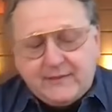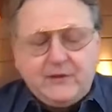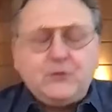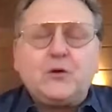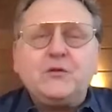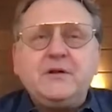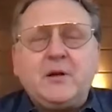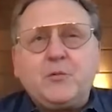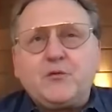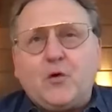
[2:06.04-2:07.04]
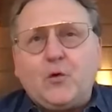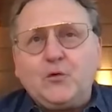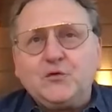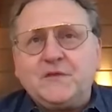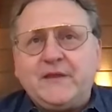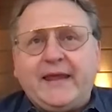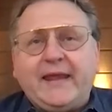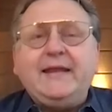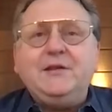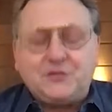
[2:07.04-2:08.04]
they drilled a number of holes in the
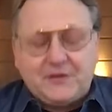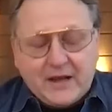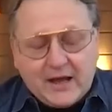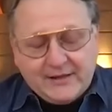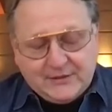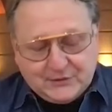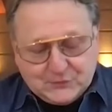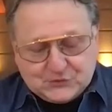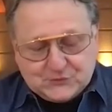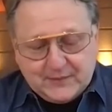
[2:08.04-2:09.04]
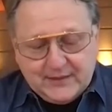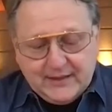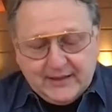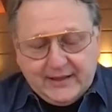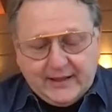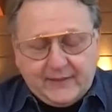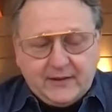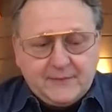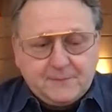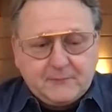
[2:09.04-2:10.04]
80s and 90s. And
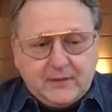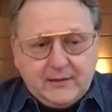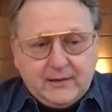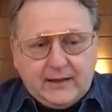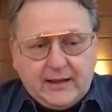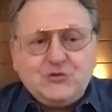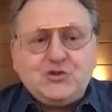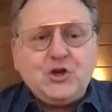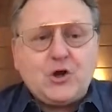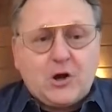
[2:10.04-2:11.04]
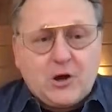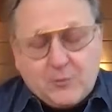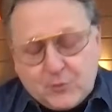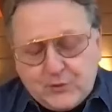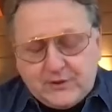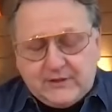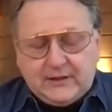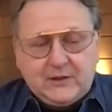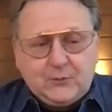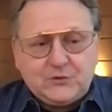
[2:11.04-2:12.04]
then AGR
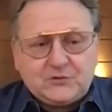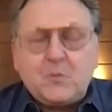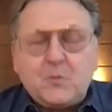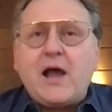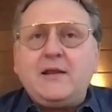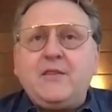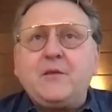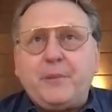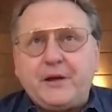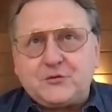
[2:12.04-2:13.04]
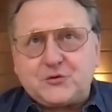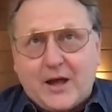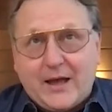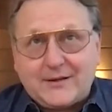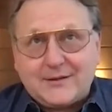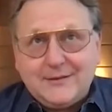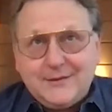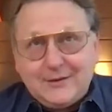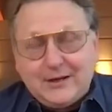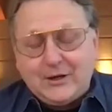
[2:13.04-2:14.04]
Meridian was mining the Beartrack
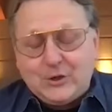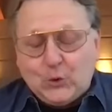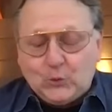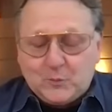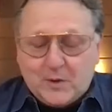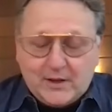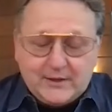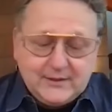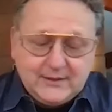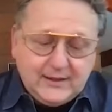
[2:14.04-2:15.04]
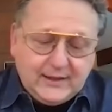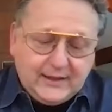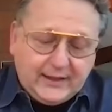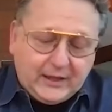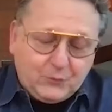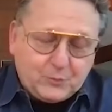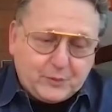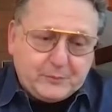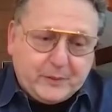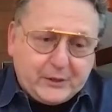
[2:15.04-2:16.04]
uh, gold mine and we're
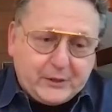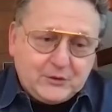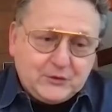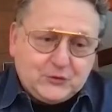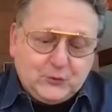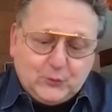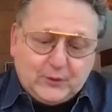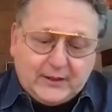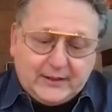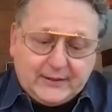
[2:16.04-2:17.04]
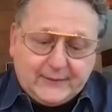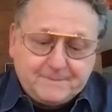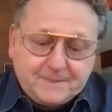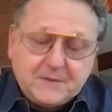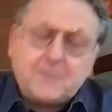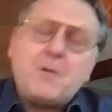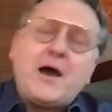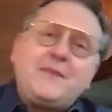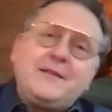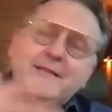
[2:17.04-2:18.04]
preparing to, uh, to
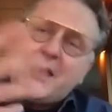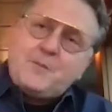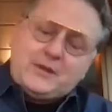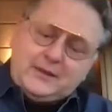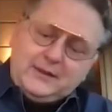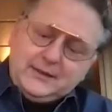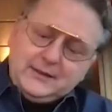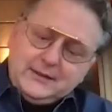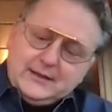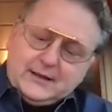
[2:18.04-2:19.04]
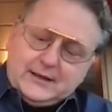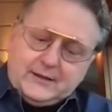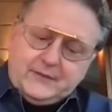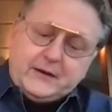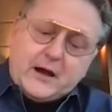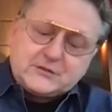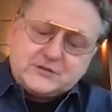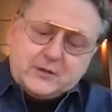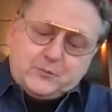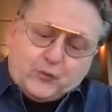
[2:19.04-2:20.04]
mine the Lemhi, uh, the
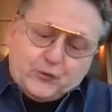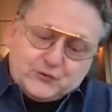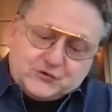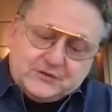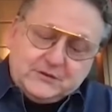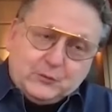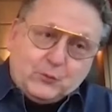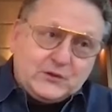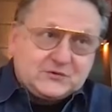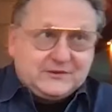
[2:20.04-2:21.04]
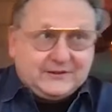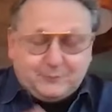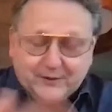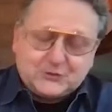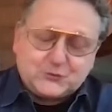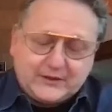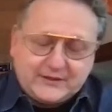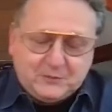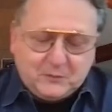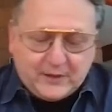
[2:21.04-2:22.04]
oxide portion, once the bear track
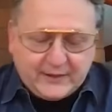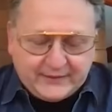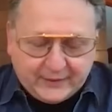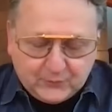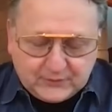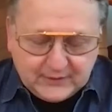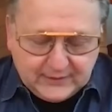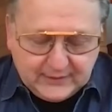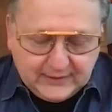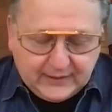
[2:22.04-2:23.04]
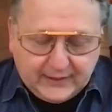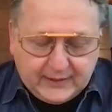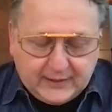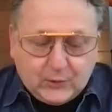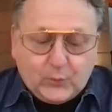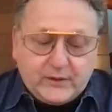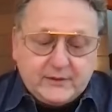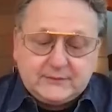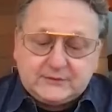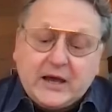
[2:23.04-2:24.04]
had been mined out, uh,
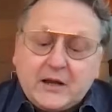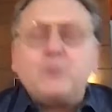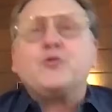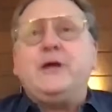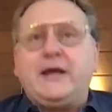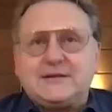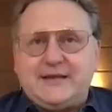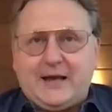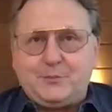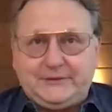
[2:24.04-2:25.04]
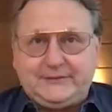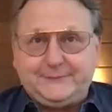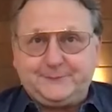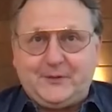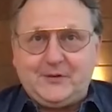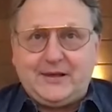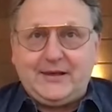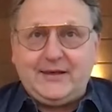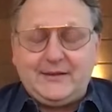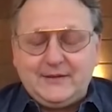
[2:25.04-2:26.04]
when kind of Bre-X happened.
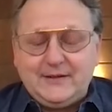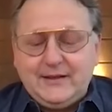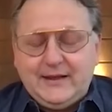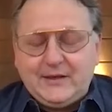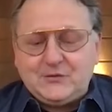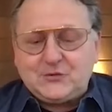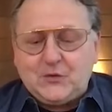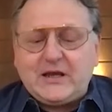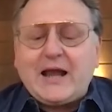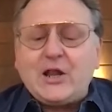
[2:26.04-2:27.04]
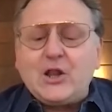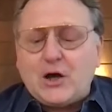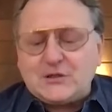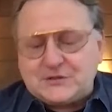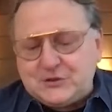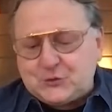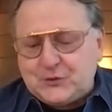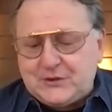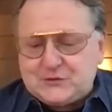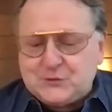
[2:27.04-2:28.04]
Okay. And, and so they kind of lost
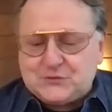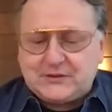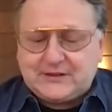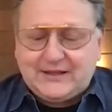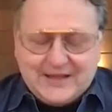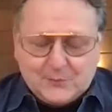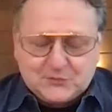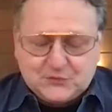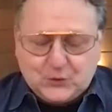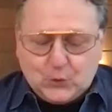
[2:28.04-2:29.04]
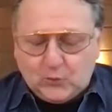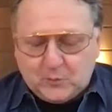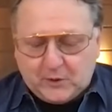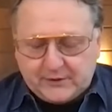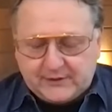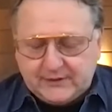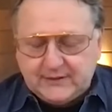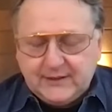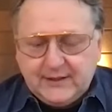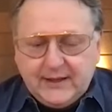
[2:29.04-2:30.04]
interest. There was a collapse in the gold market.
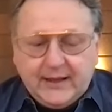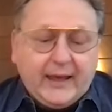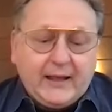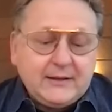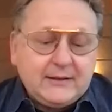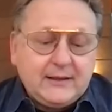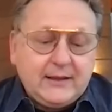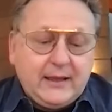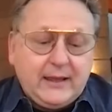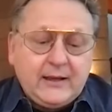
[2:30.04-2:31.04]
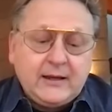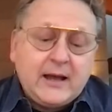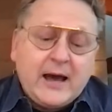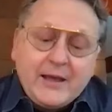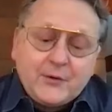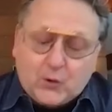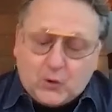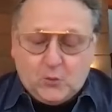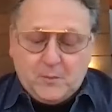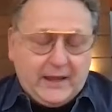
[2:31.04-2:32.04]
And, uh, and an
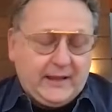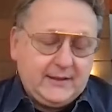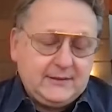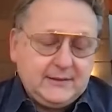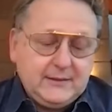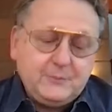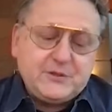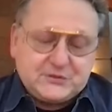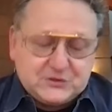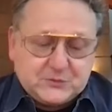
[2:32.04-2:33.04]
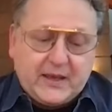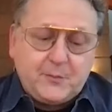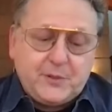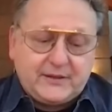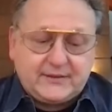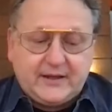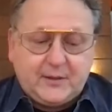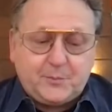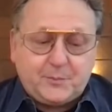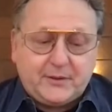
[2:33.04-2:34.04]
Idaho man, businessman, picked it
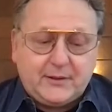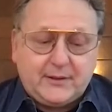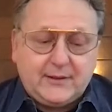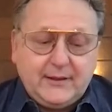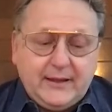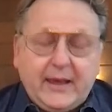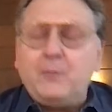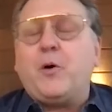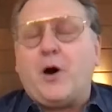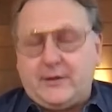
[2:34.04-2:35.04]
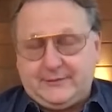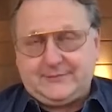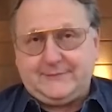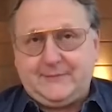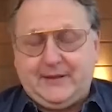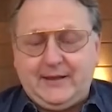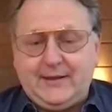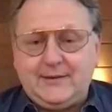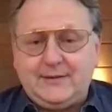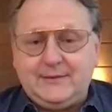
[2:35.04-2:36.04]
up uh, and bought it.
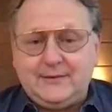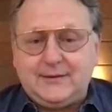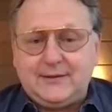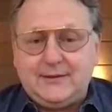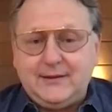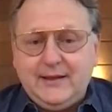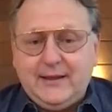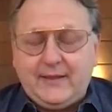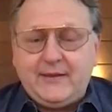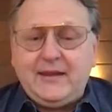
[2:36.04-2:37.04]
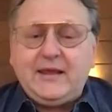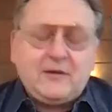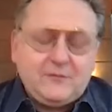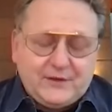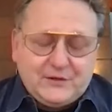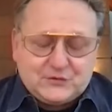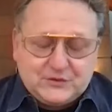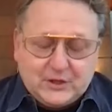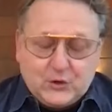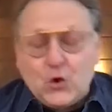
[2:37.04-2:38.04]
And, uh, and then he convinced
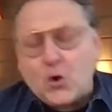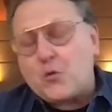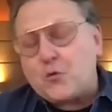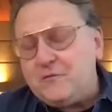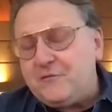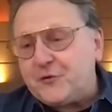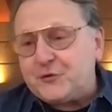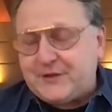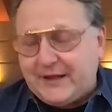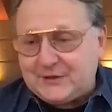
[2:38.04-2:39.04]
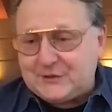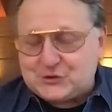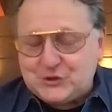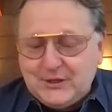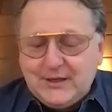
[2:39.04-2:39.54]
Northern Vertex